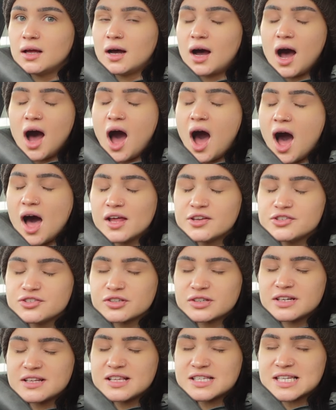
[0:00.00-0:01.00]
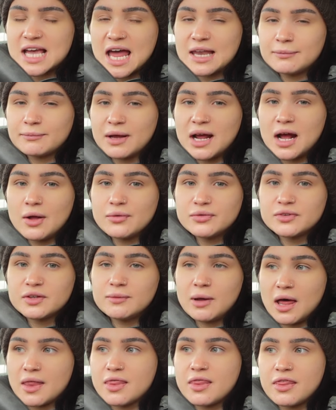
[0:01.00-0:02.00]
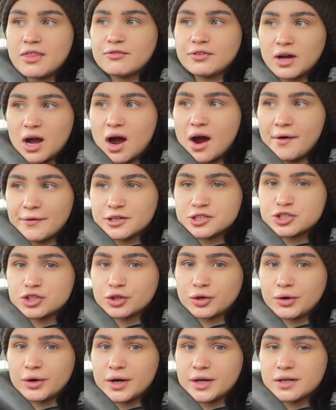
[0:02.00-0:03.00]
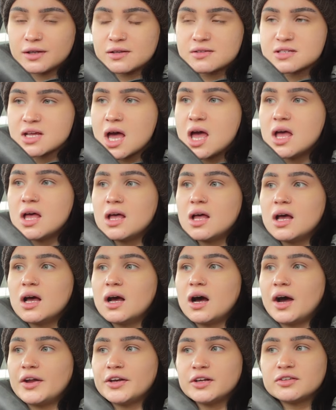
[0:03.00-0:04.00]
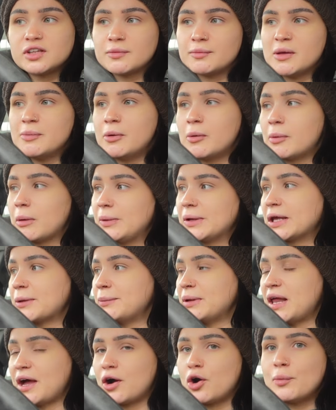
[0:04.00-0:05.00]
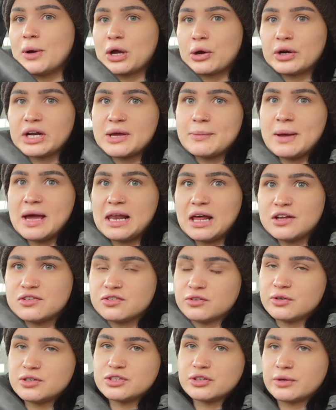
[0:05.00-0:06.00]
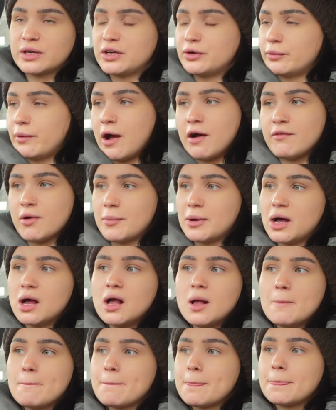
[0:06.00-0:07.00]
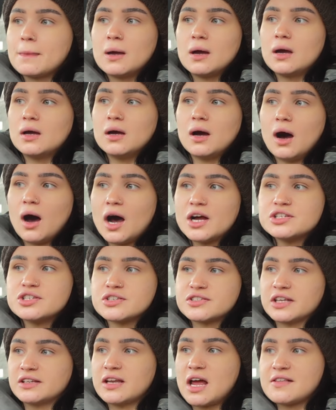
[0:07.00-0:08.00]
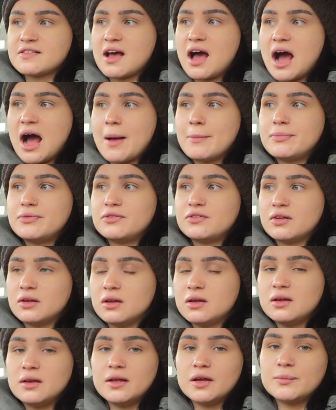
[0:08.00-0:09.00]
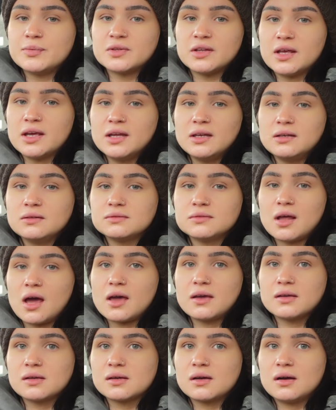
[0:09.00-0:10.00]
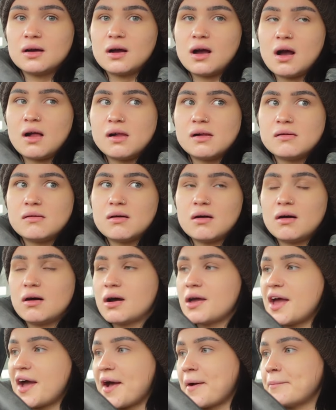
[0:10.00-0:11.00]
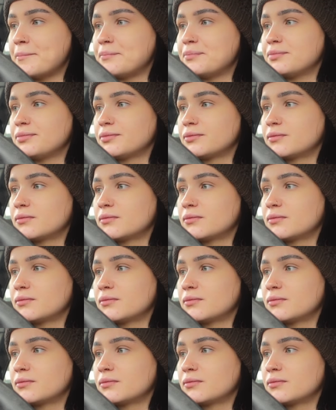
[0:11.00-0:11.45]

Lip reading: £110 a month for car insurance. I know some people are probably gonna be like, oh my god, I pay like 200 quid or whatever, but I just think that's absolutely obscene. Like, I am